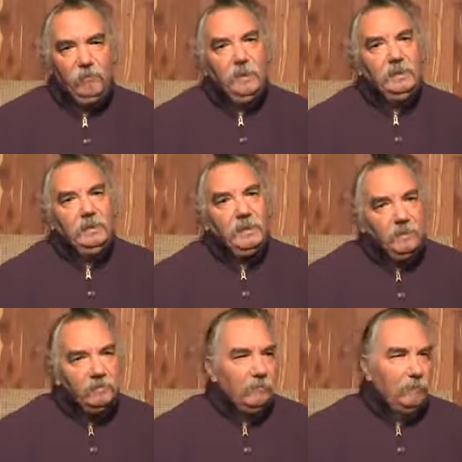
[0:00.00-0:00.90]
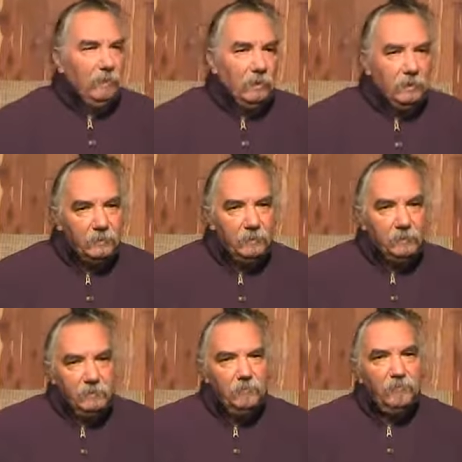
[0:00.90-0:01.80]
plays less a part
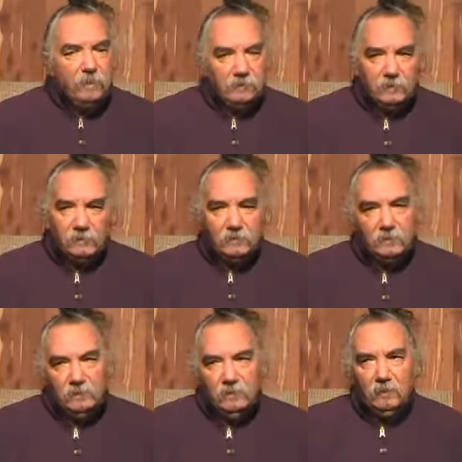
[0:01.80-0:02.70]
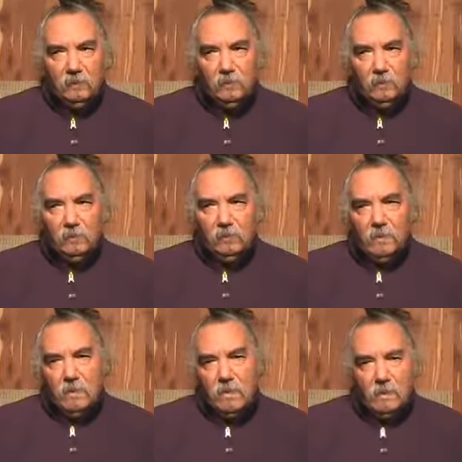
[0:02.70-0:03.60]
in the process and your
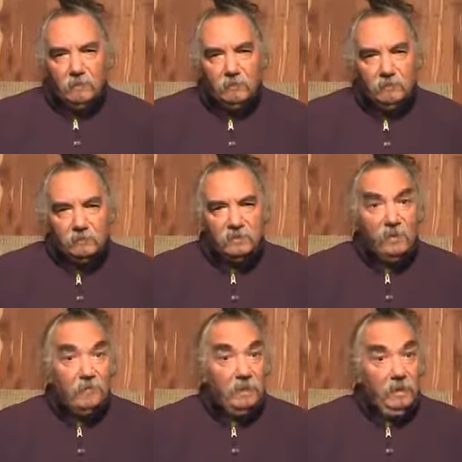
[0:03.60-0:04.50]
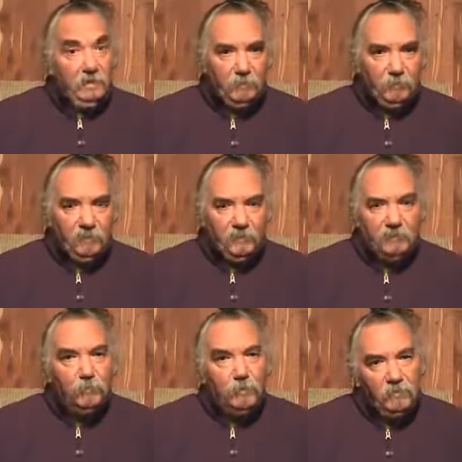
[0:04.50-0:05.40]
heart or something else
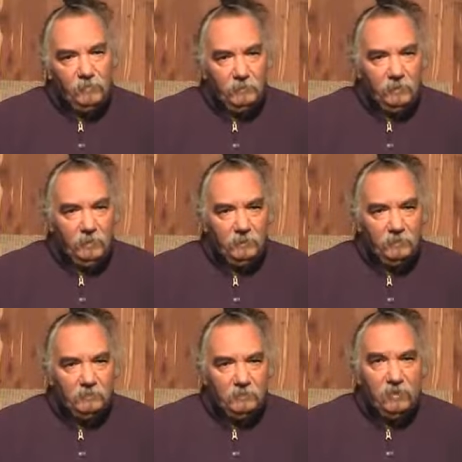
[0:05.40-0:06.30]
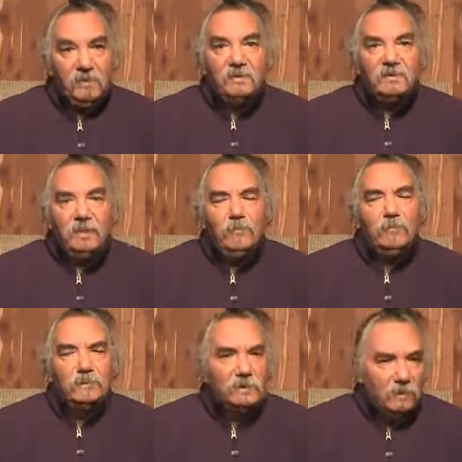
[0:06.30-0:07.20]
plays more of a part to get the same
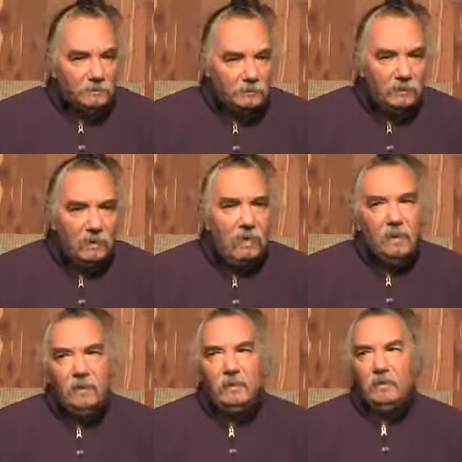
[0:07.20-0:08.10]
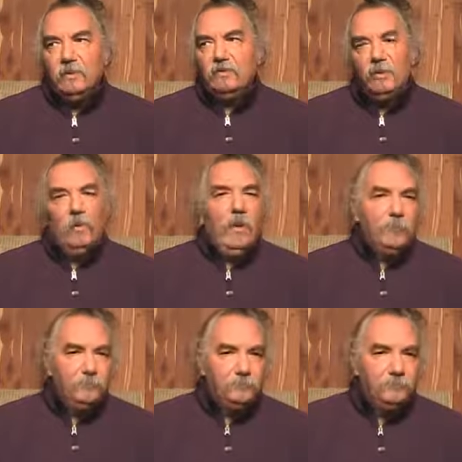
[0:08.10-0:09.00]
results that show
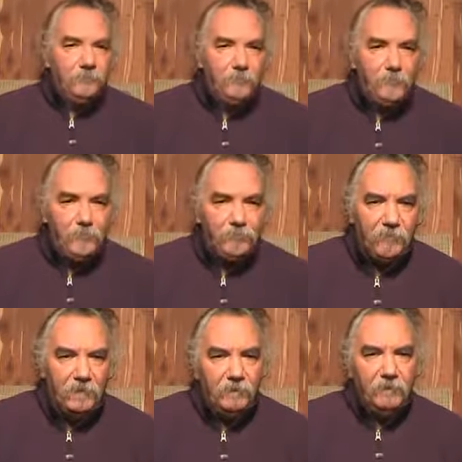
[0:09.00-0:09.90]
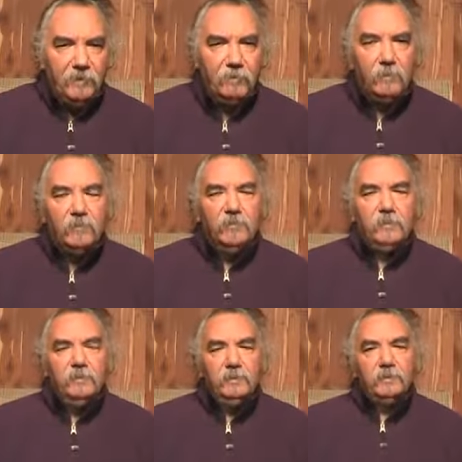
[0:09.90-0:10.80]
up in the world of
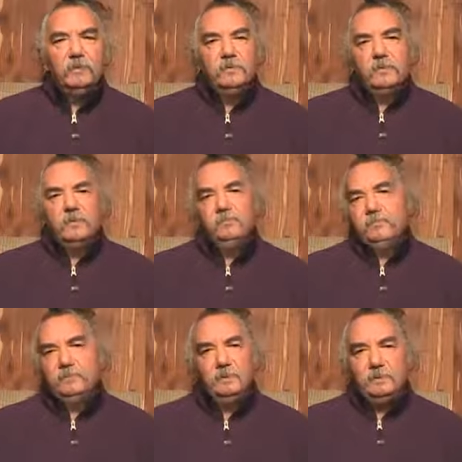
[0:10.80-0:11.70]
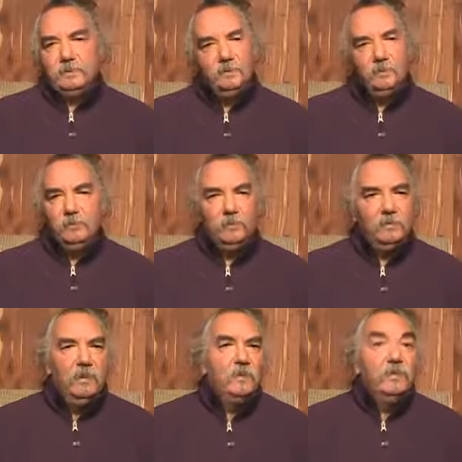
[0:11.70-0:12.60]
appearances or say, in terms of
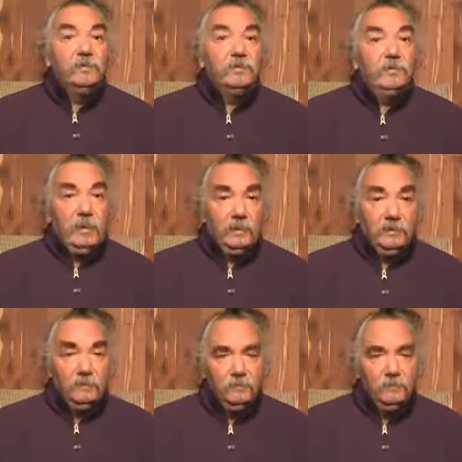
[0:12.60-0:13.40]
cause and effect.